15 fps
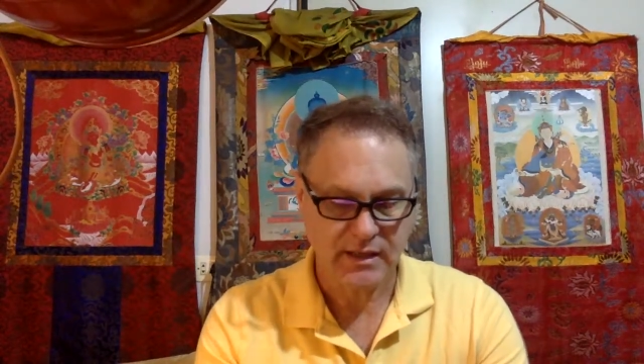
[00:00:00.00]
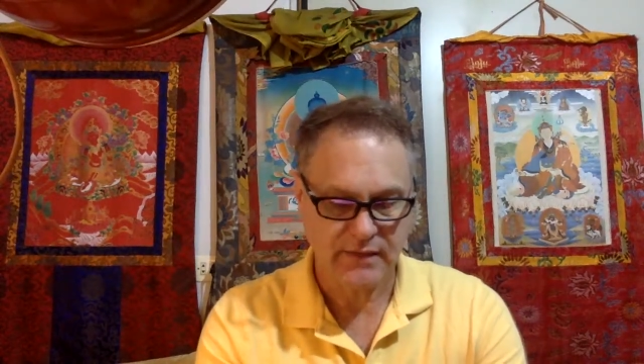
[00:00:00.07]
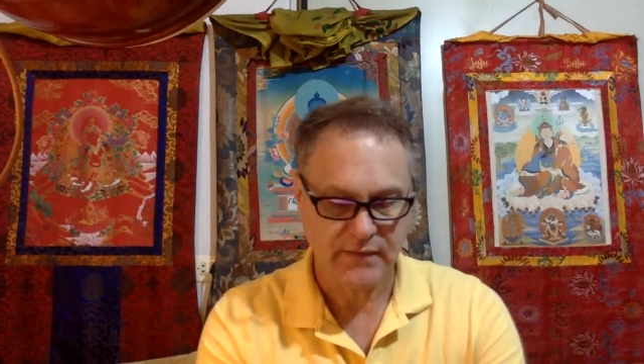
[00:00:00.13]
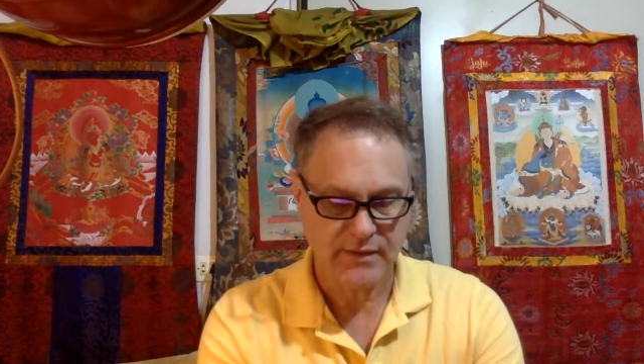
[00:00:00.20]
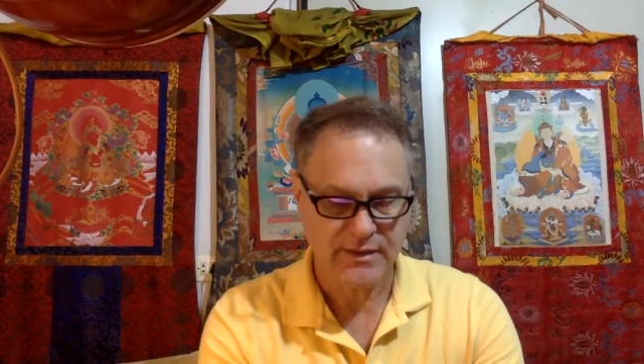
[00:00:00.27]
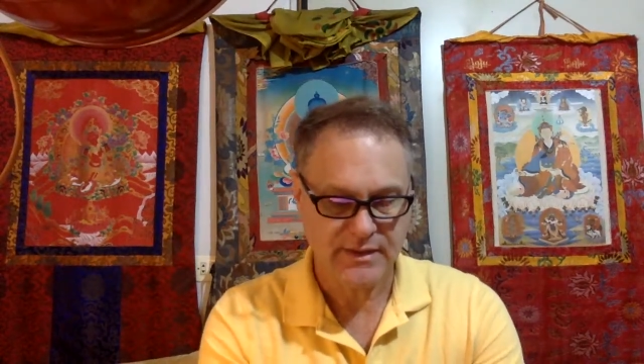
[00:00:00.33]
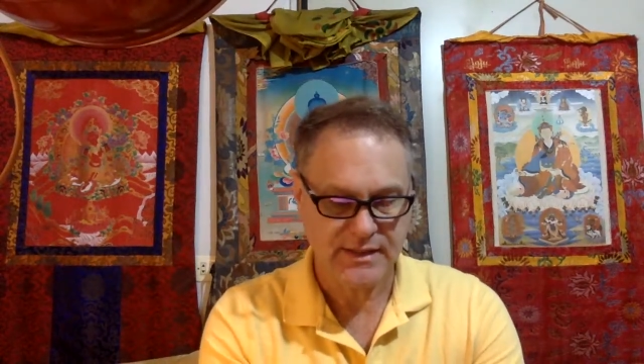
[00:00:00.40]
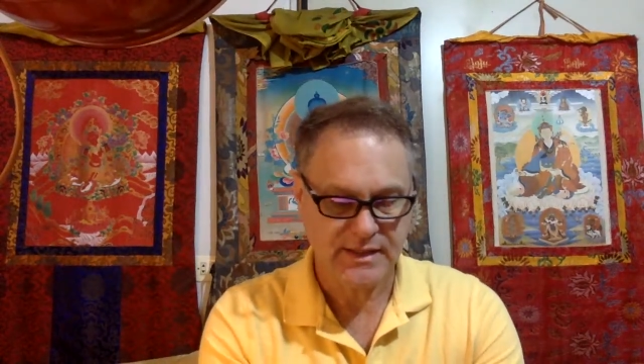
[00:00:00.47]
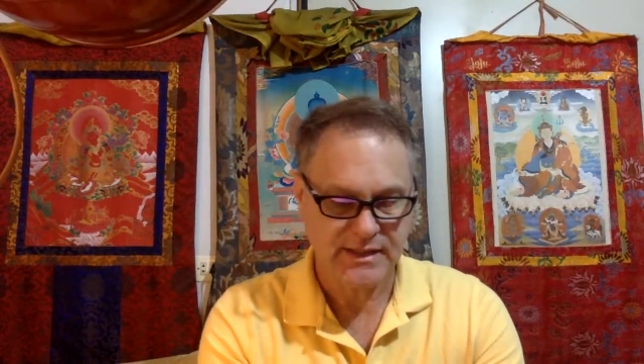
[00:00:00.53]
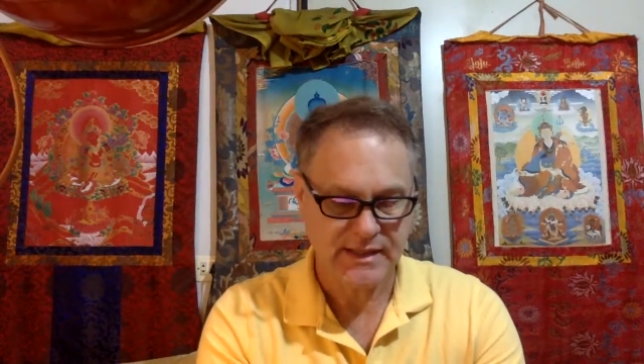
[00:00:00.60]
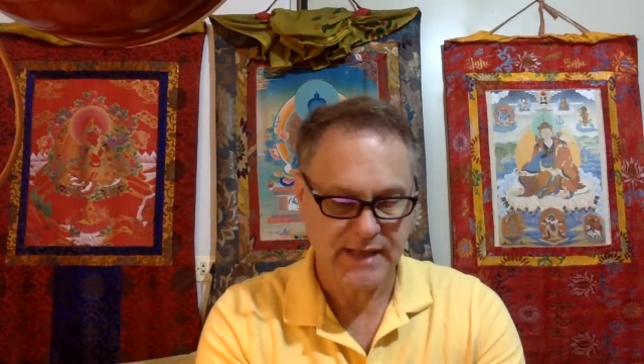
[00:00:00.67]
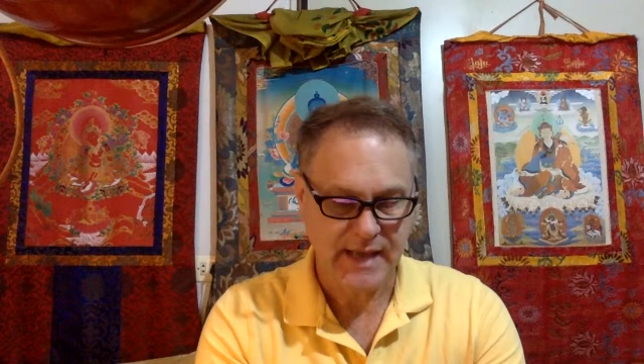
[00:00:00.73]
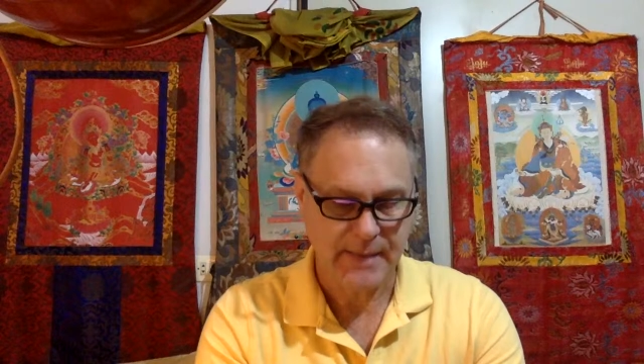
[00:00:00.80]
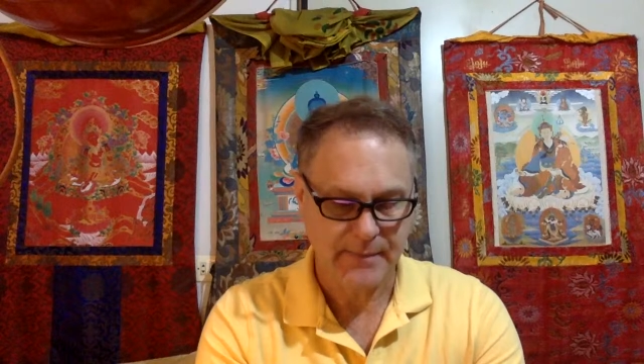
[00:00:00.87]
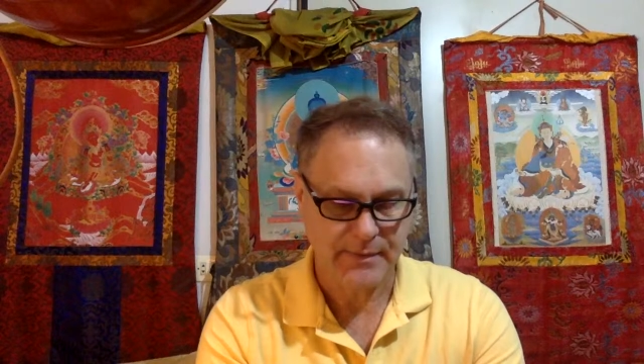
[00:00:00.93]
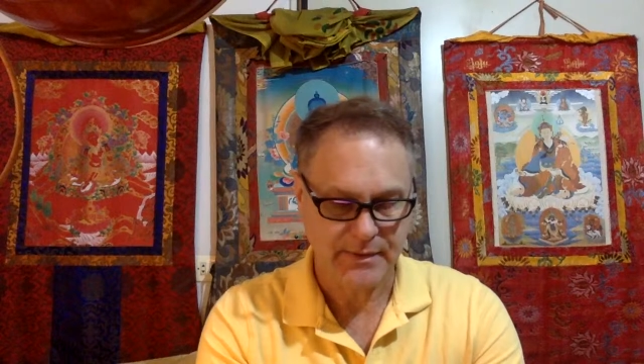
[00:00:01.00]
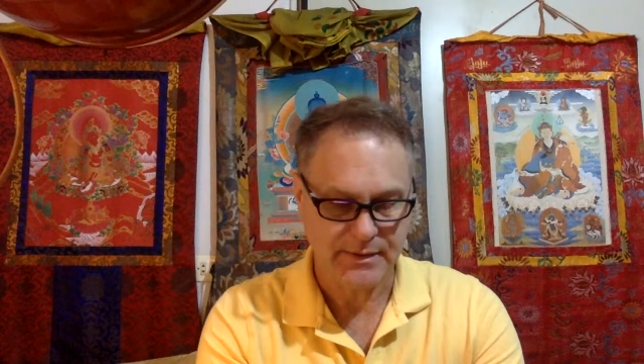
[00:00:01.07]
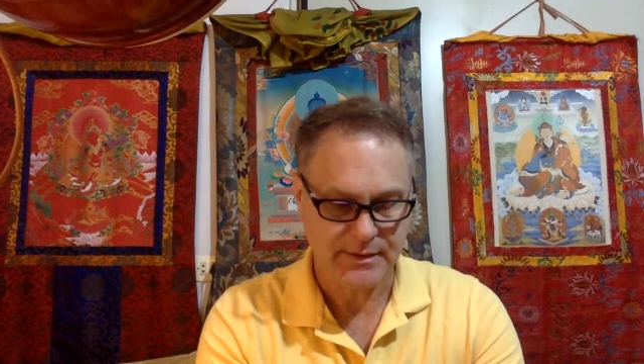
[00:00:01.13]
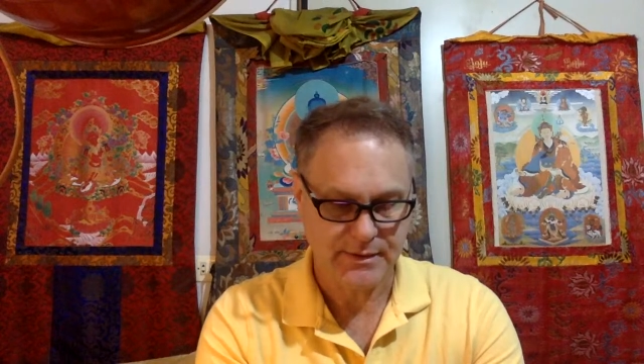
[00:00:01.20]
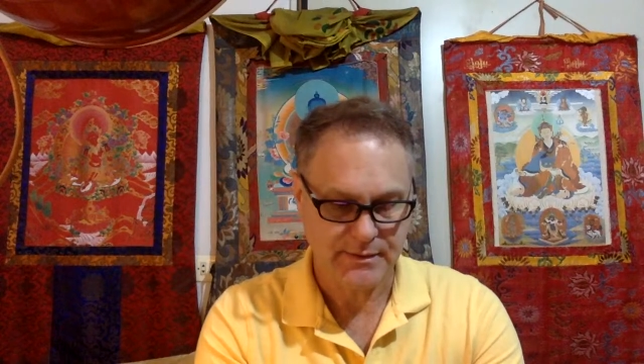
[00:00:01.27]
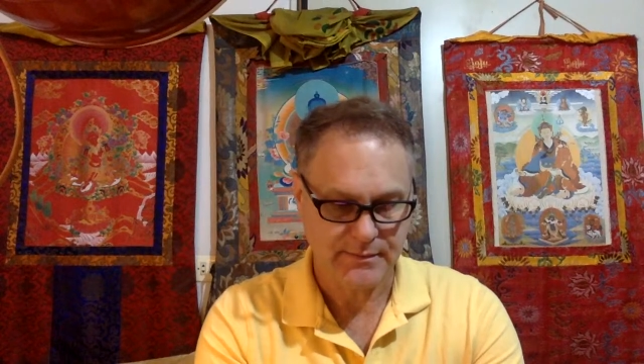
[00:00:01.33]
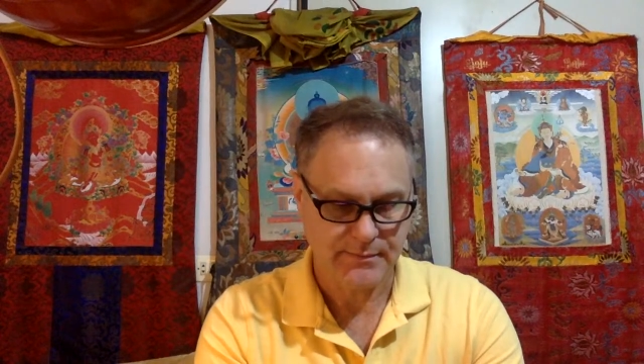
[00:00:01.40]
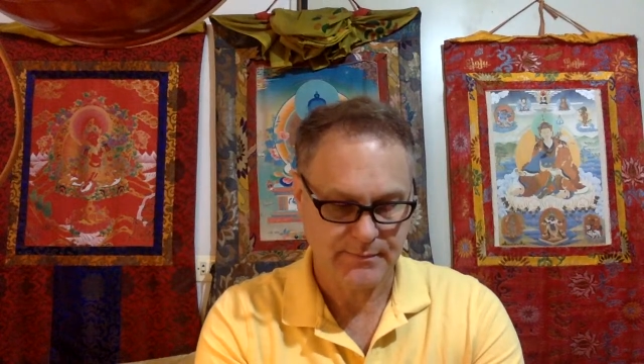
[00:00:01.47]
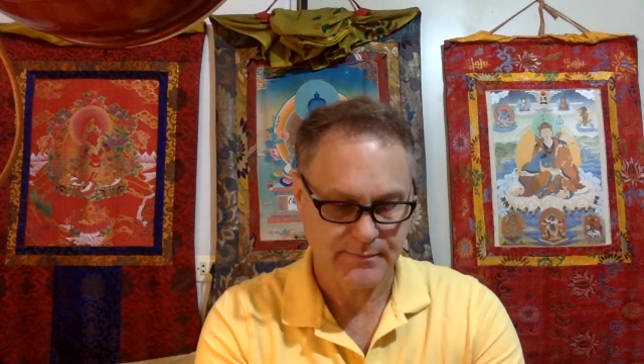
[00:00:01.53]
of unceasing happiness,